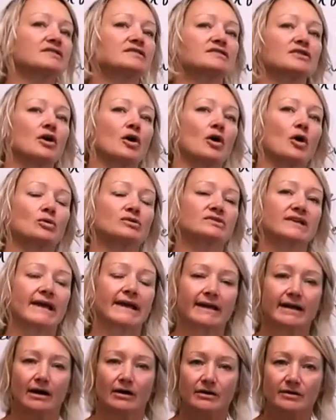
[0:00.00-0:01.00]
So
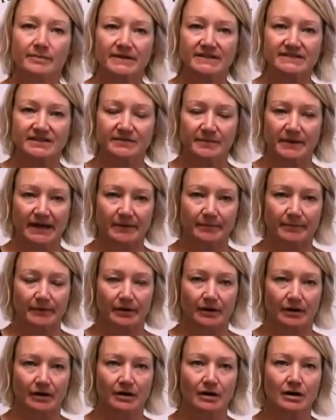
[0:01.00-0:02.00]
take out a piece of
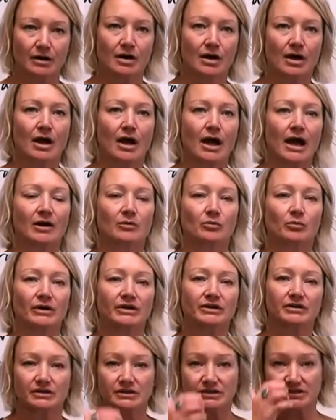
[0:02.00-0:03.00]
paper. And when
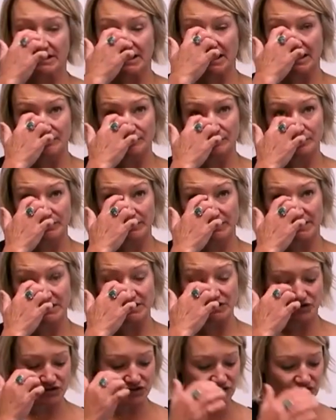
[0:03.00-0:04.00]
you're done, please
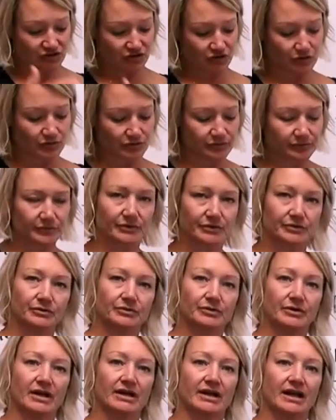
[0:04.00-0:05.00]
just go
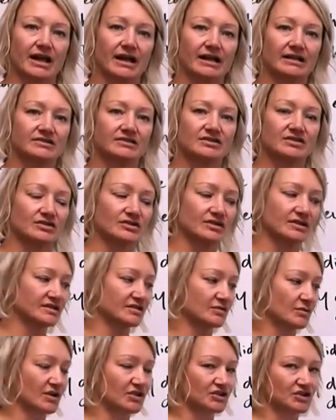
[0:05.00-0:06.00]
through and answer these
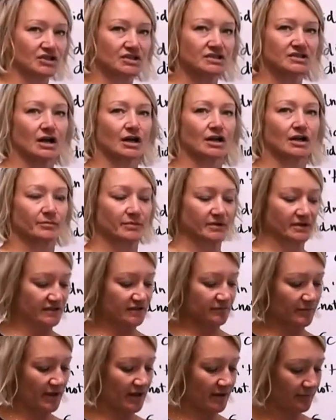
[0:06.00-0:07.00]
questions on a piece of
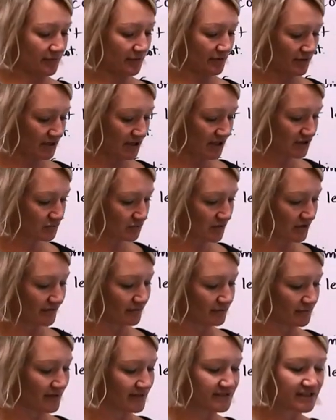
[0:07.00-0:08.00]
paper. Each one of
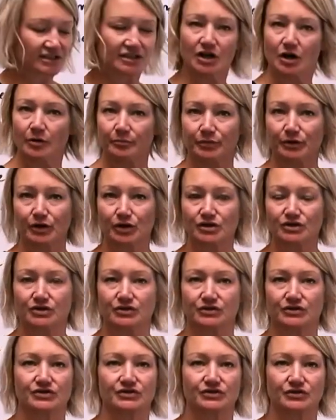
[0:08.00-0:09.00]
them has a number. So you
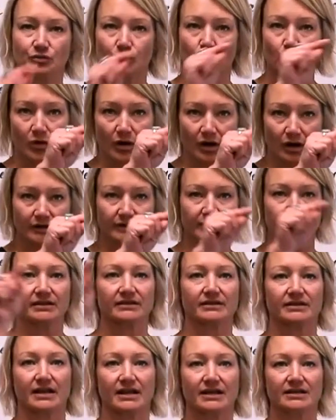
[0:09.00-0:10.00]
just do one,
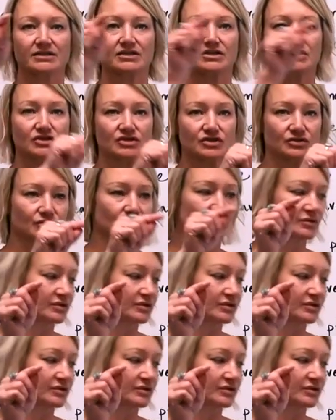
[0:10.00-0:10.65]
the answer, to